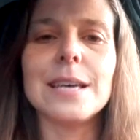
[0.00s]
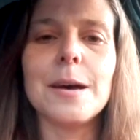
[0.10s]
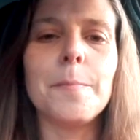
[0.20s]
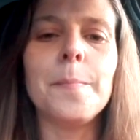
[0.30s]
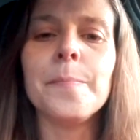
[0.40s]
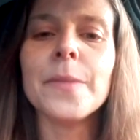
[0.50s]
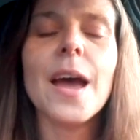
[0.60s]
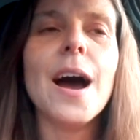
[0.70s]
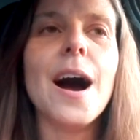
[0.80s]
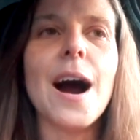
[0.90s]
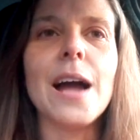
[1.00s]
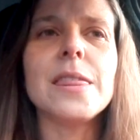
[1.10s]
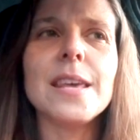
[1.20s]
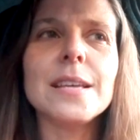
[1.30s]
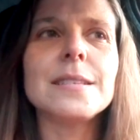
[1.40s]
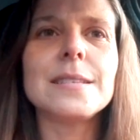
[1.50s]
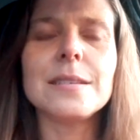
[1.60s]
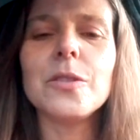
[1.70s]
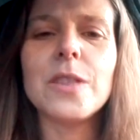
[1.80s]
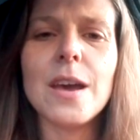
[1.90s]
um, I think it's
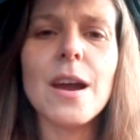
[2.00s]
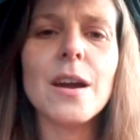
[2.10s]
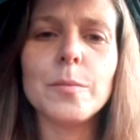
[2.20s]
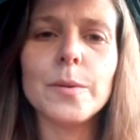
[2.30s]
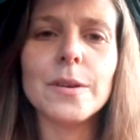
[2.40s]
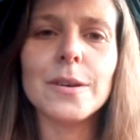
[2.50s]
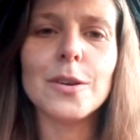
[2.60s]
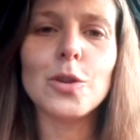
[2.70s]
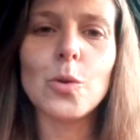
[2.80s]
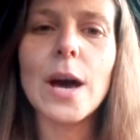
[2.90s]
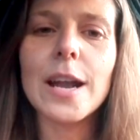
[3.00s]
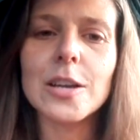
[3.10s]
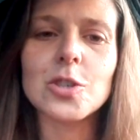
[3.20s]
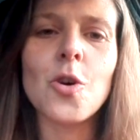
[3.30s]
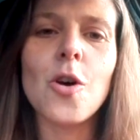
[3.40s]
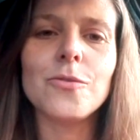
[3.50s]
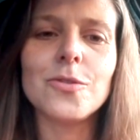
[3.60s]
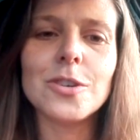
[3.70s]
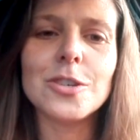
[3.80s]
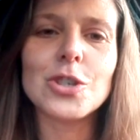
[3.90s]
still there, uh, Lugar às
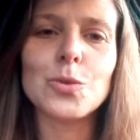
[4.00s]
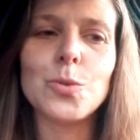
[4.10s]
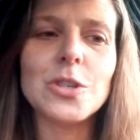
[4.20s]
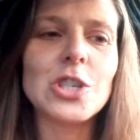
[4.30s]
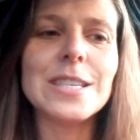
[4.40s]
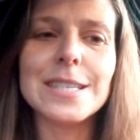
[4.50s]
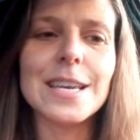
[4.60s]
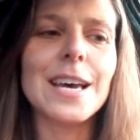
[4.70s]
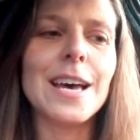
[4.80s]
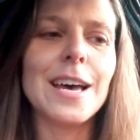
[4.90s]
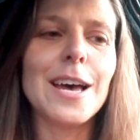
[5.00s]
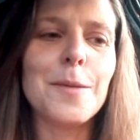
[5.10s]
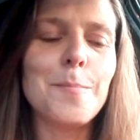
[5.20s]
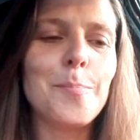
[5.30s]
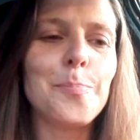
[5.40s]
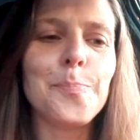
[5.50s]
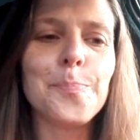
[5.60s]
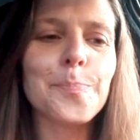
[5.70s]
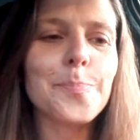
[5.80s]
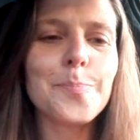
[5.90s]
Novas, which is a,
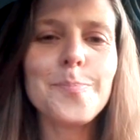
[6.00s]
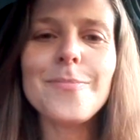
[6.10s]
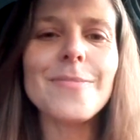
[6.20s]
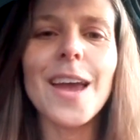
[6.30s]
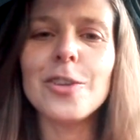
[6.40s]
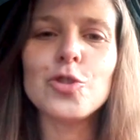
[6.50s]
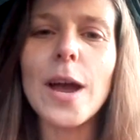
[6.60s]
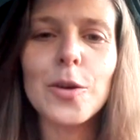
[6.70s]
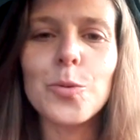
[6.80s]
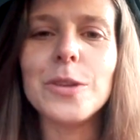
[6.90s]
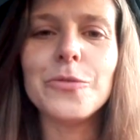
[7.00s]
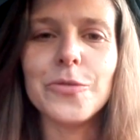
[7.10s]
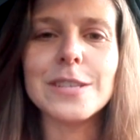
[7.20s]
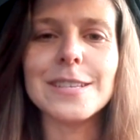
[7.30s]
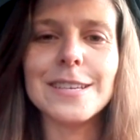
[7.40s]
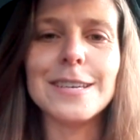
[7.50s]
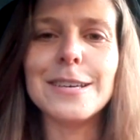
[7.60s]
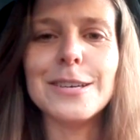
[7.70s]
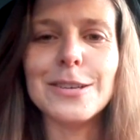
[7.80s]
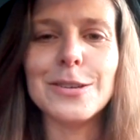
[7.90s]
um, a drag queen uh,
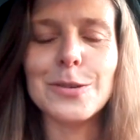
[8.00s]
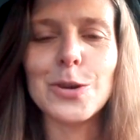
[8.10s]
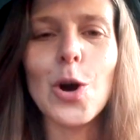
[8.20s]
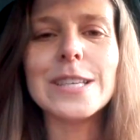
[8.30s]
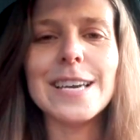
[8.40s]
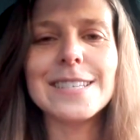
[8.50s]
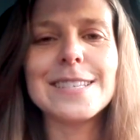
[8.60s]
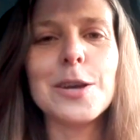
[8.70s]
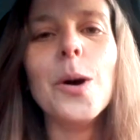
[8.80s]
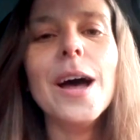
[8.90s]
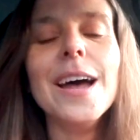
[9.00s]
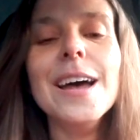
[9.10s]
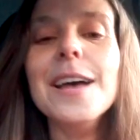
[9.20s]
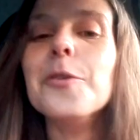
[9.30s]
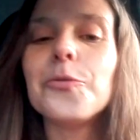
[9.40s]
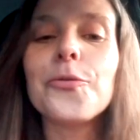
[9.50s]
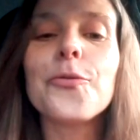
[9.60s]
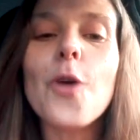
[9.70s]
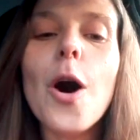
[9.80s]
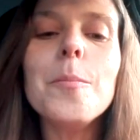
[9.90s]
uh contest. So
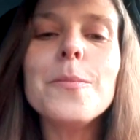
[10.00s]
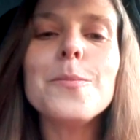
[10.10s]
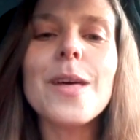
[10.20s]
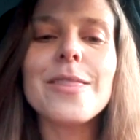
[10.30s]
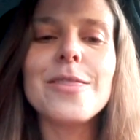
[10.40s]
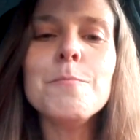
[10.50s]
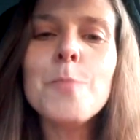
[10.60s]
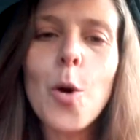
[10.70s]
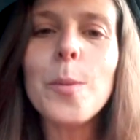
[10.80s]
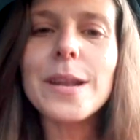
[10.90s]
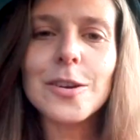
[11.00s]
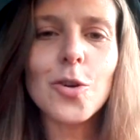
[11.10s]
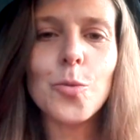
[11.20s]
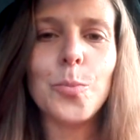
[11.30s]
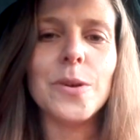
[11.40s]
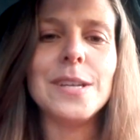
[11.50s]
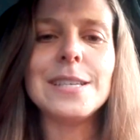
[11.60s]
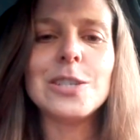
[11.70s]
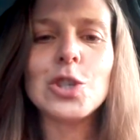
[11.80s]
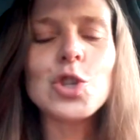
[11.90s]
from the moment it
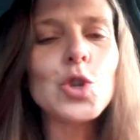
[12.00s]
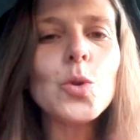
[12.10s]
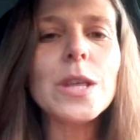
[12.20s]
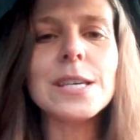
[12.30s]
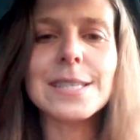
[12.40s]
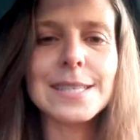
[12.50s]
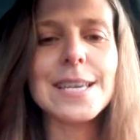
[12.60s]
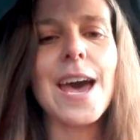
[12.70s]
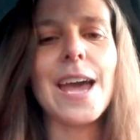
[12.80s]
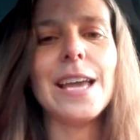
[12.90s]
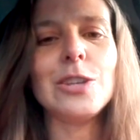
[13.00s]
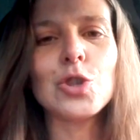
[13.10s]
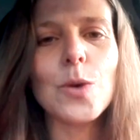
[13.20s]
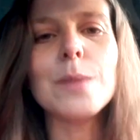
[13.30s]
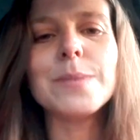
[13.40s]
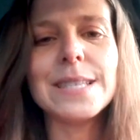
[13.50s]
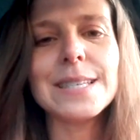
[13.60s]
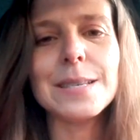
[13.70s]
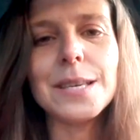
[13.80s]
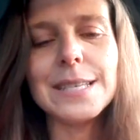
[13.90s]
opened to this day, Trumps
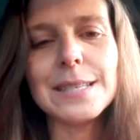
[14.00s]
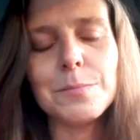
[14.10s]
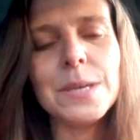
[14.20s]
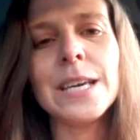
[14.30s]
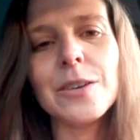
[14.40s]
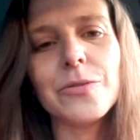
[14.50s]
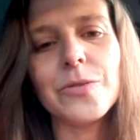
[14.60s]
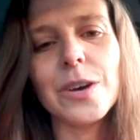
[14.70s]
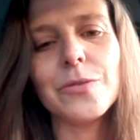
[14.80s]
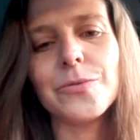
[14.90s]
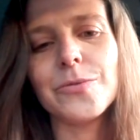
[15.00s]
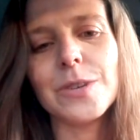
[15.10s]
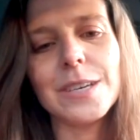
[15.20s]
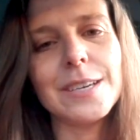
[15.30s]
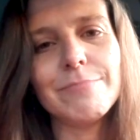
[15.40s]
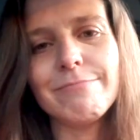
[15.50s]
is a, is a meaning of, of uh,